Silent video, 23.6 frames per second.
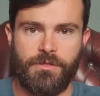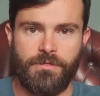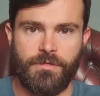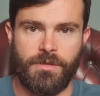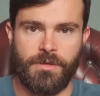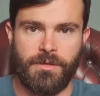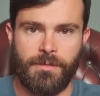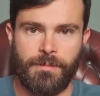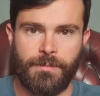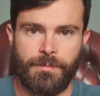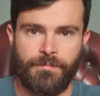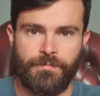her.
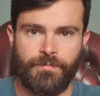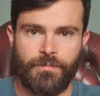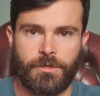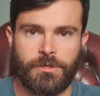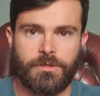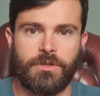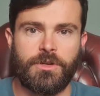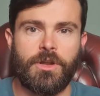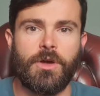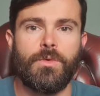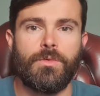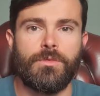
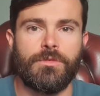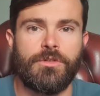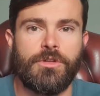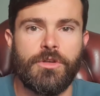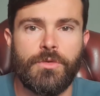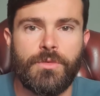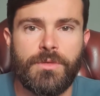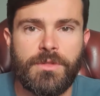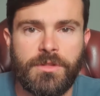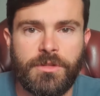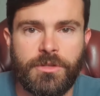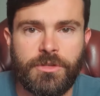So don't
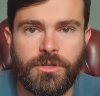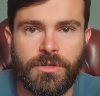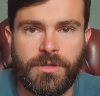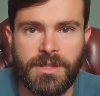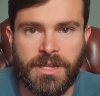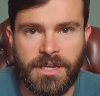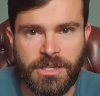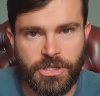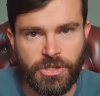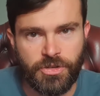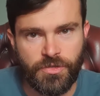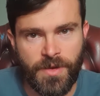do
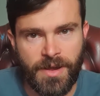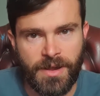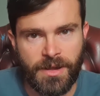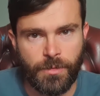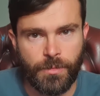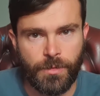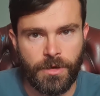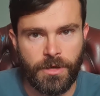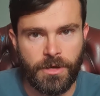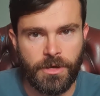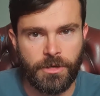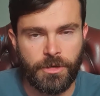this training
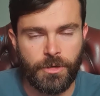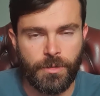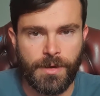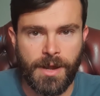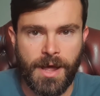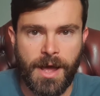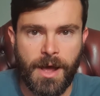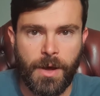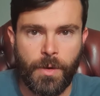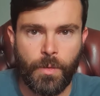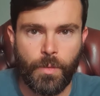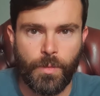we're going to do
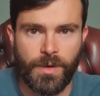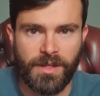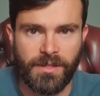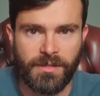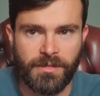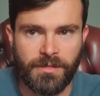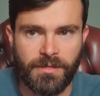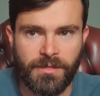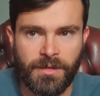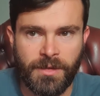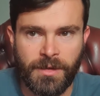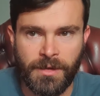now with
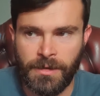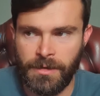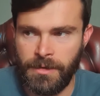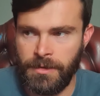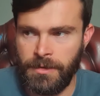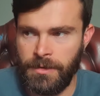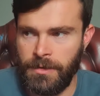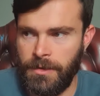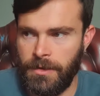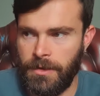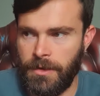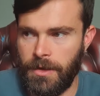
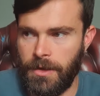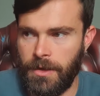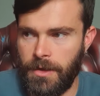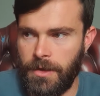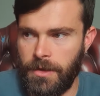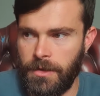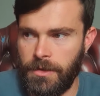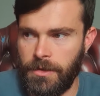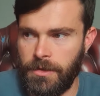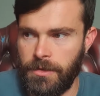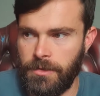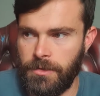
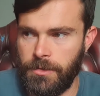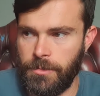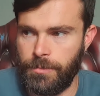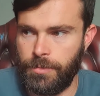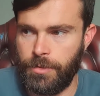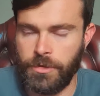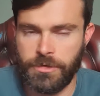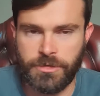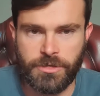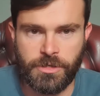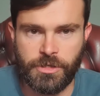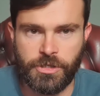the
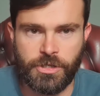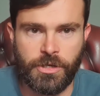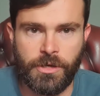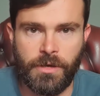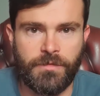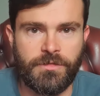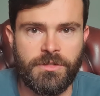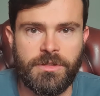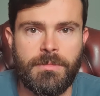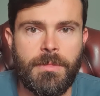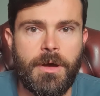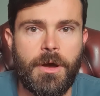person she
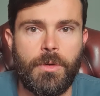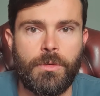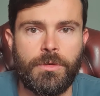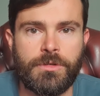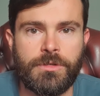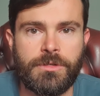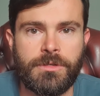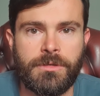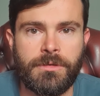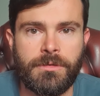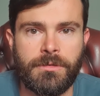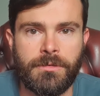loves the
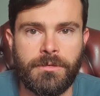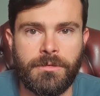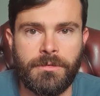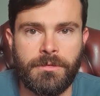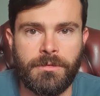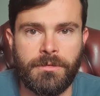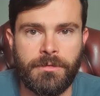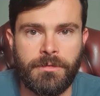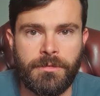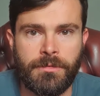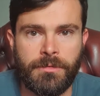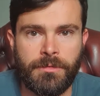most,
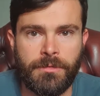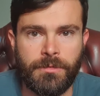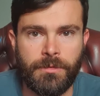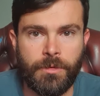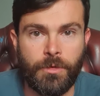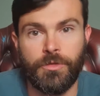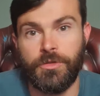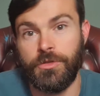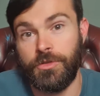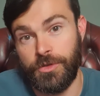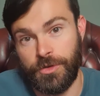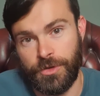
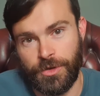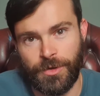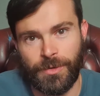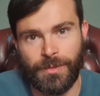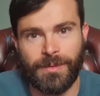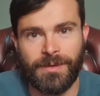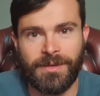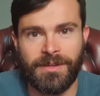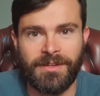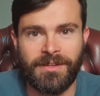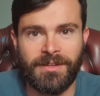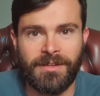other than you,
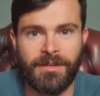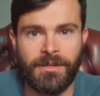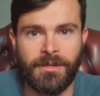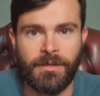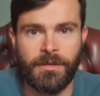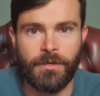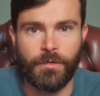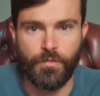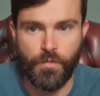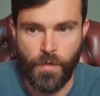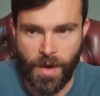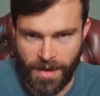
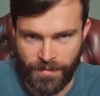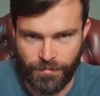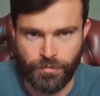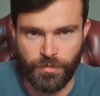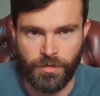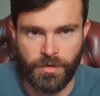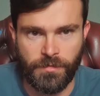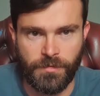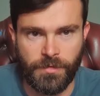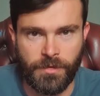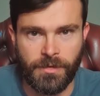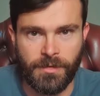right in
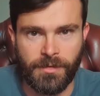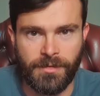front of her.